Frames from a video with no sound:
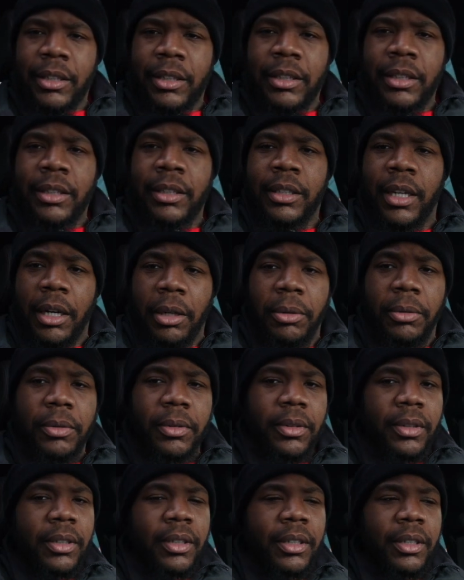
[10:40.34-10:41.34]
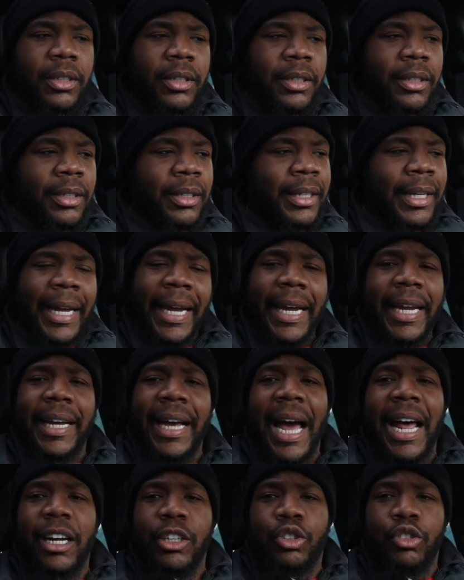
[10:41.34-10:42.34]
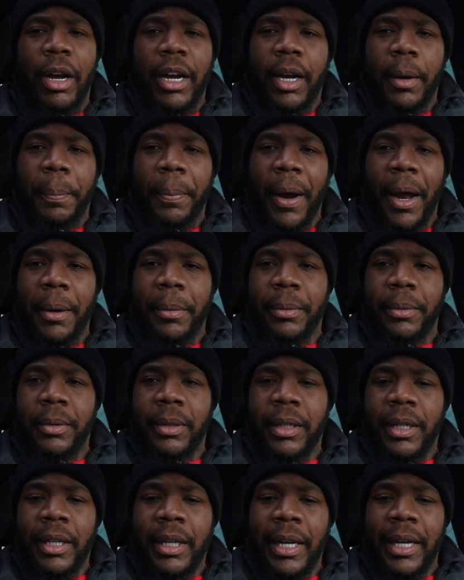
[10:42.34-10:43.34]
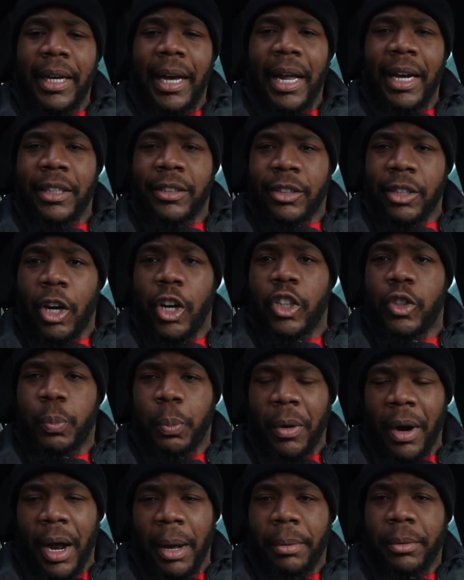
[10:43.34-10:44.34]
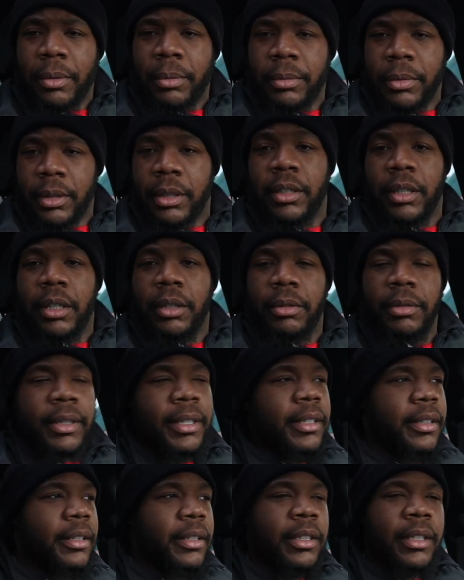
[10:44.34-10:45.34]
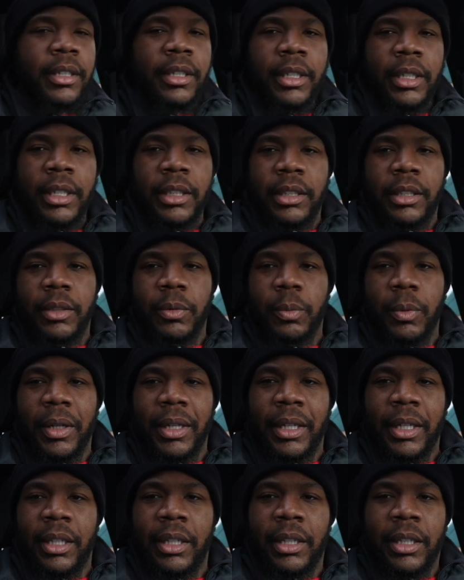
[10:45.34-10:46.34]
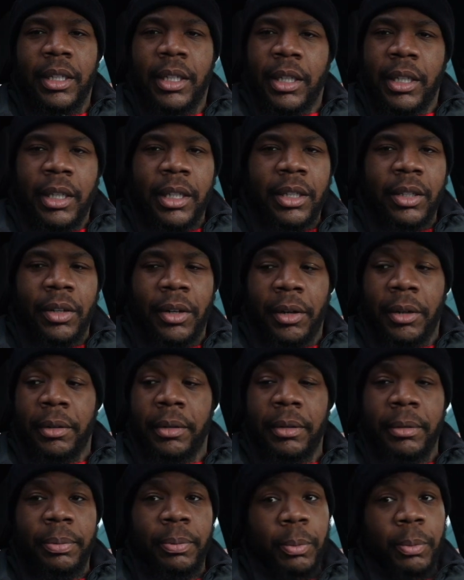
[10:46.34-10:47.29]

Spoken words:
Shoot. He ain't got a drinking problem. He got a surge problem. You know, he just wanna, you know,